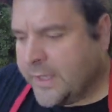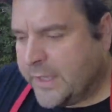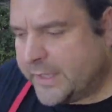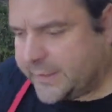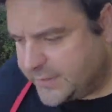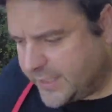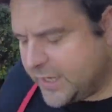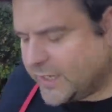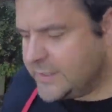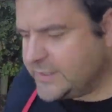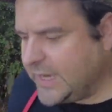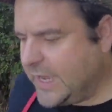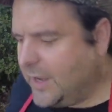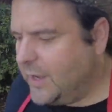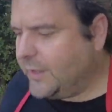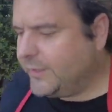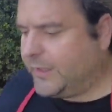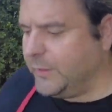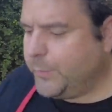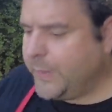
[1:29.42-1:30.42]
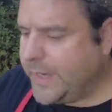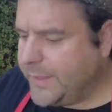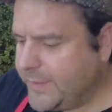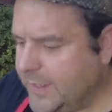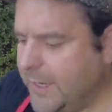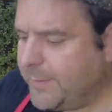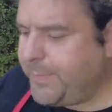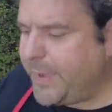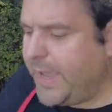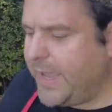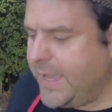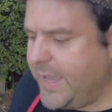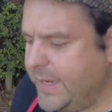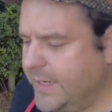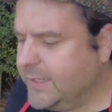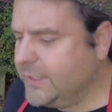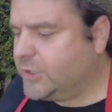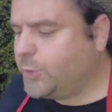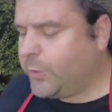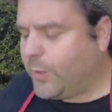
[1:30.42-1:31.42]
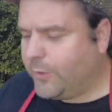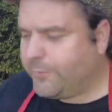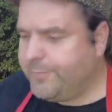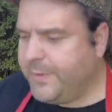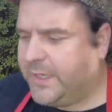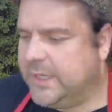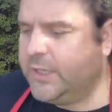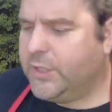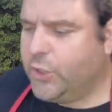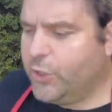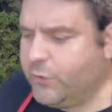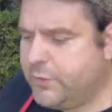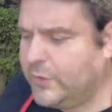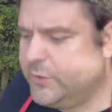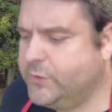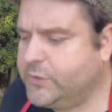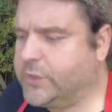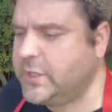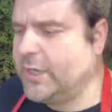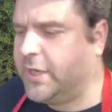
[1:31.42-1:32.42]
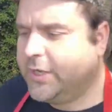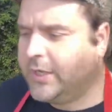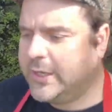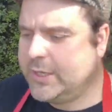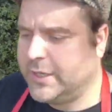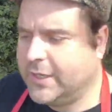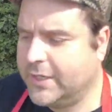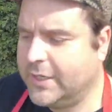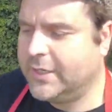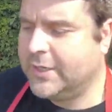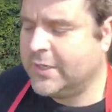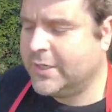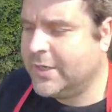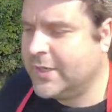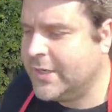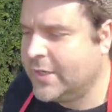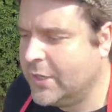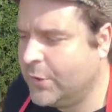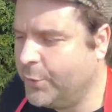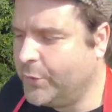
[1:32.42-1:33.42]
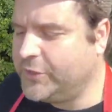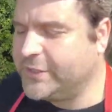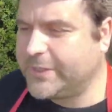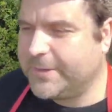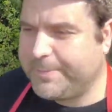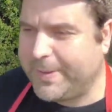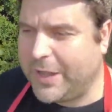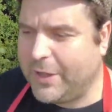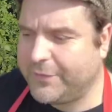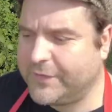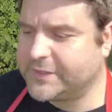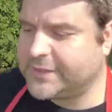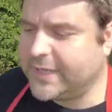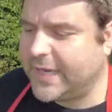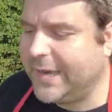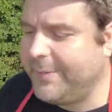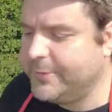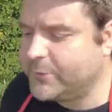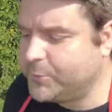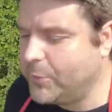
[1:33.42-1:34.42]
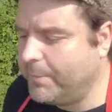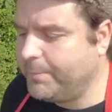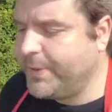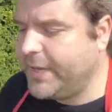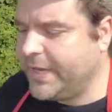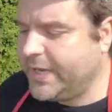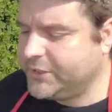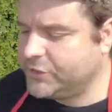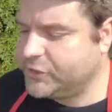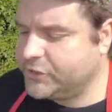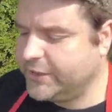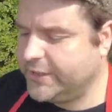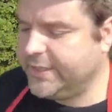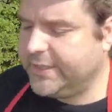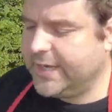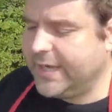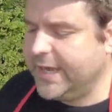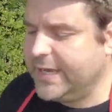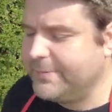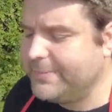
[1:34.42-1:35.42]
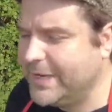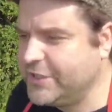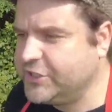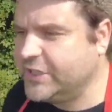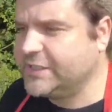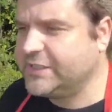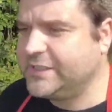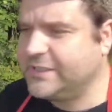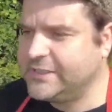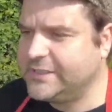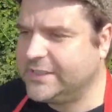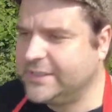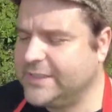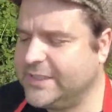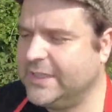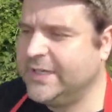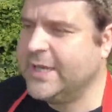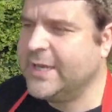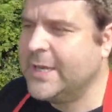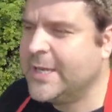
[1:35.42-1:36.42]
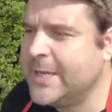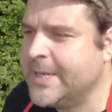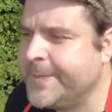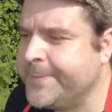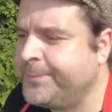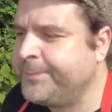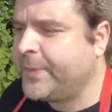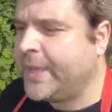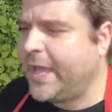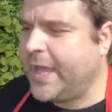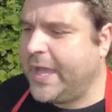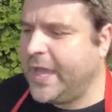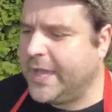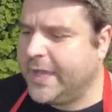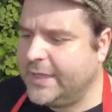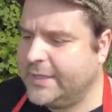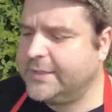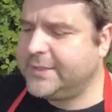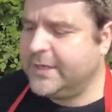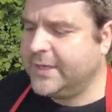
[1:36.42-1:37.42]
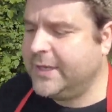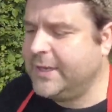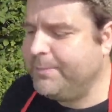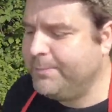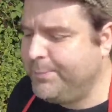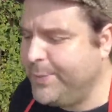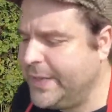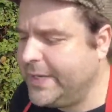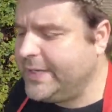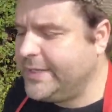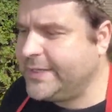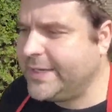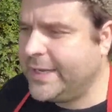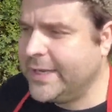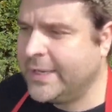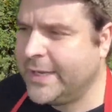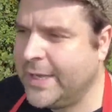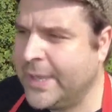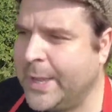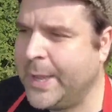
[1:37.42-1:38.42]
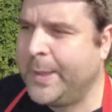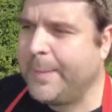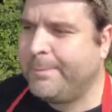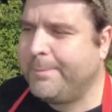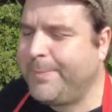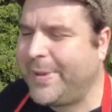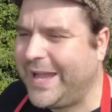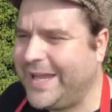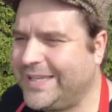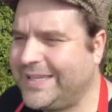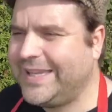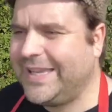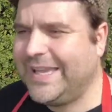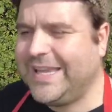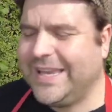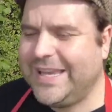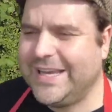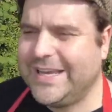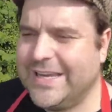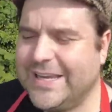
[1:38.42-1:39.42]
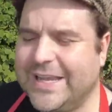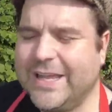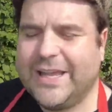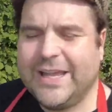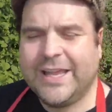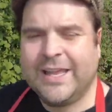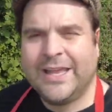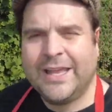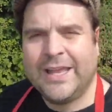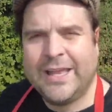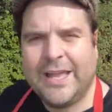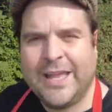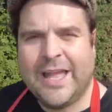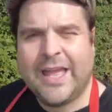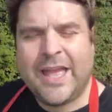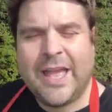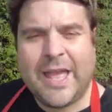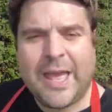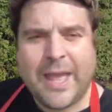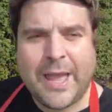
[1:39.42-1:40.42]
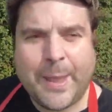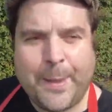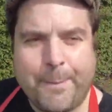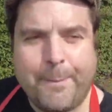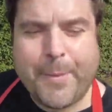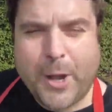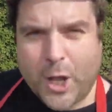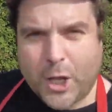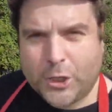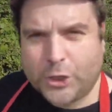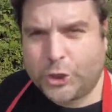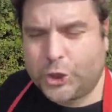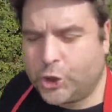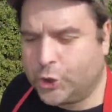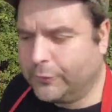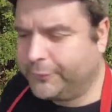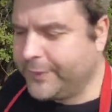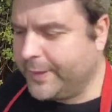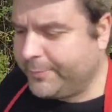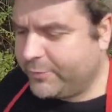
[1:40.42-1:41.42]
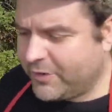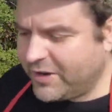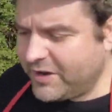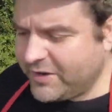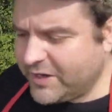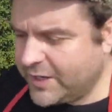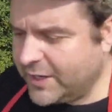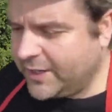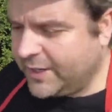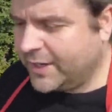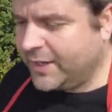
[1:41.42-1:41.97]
It turns out, I think we ended up paying 12 million euros, which is about the same as what PSG and Manchester City had bid back in March or February.